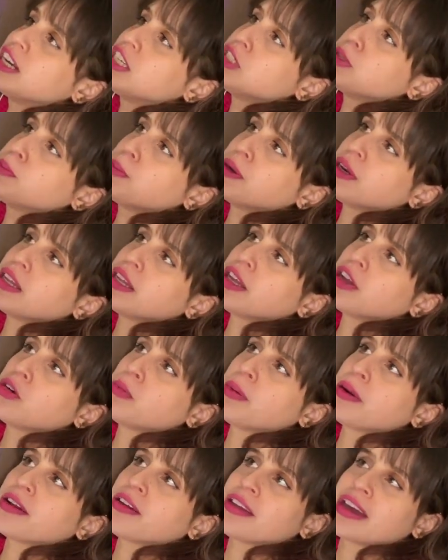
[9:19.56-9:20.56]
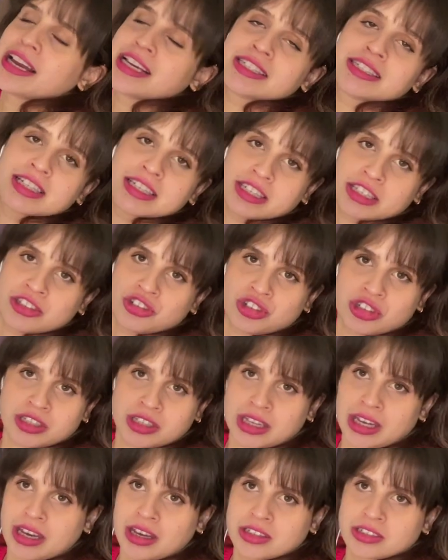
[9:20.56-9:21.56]
to put a little bit of lace. This is just
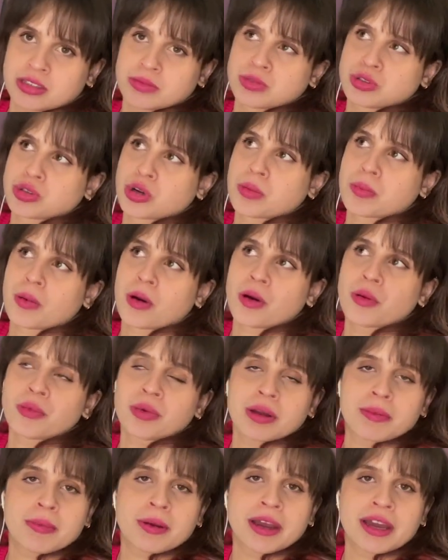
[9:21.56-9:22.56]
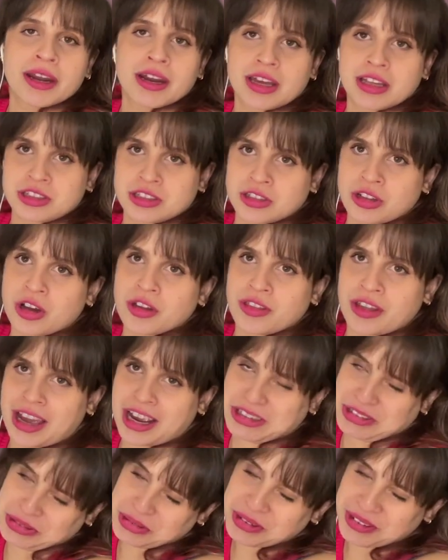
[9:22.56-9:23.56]
like some store-bought ribbon. It's not the
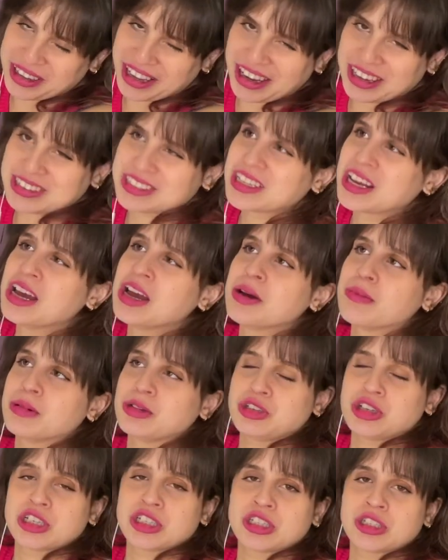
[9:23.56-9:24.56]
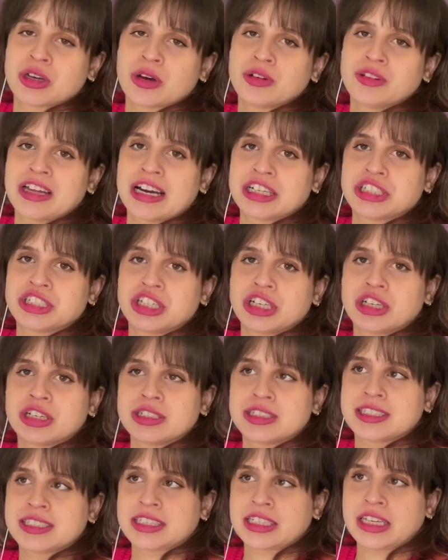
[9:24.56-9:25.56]
actual lace, but just so that she could
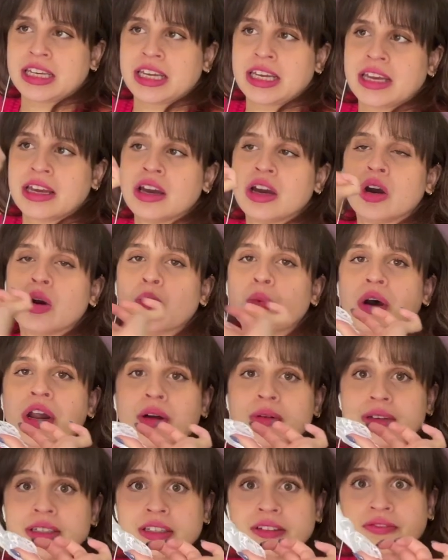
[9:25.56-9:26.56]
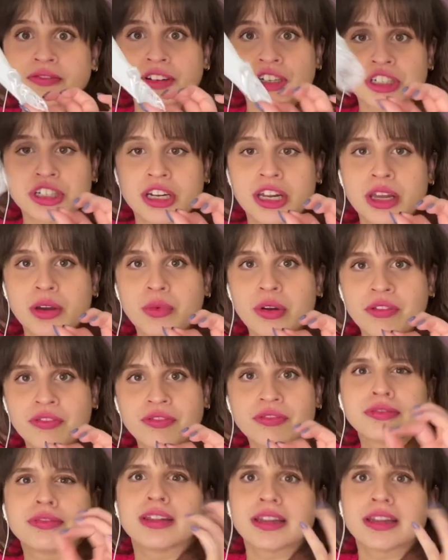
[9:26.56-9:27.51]
see what I was envisioning with the